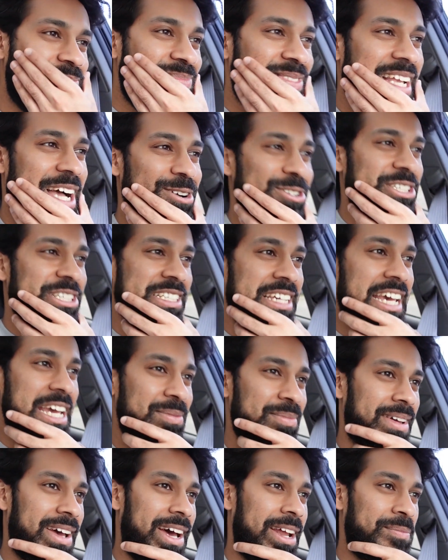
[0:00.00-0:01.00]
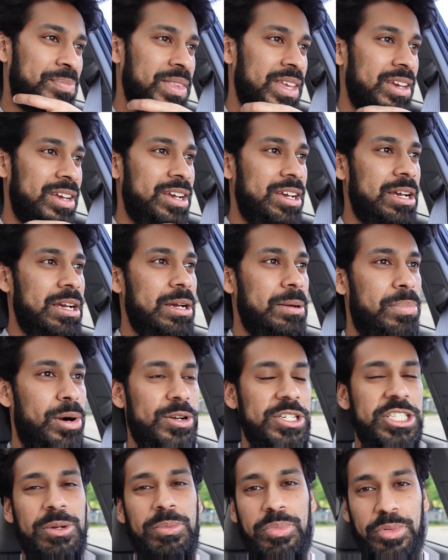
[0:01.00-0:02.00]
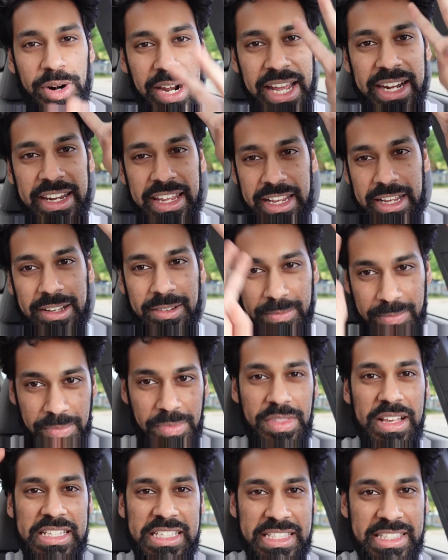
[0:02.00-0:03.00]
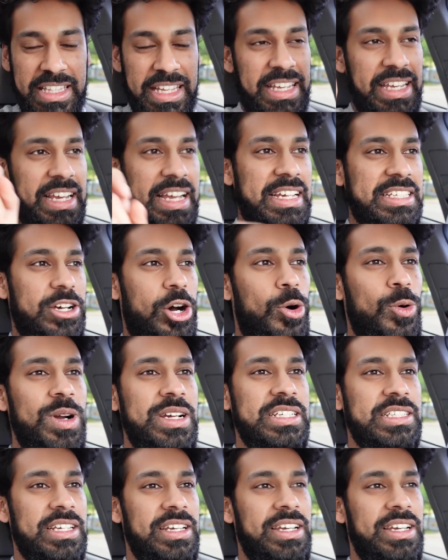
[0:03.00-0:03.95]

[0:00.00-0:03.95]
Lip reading: I was saying, man, personal branding, this thing has only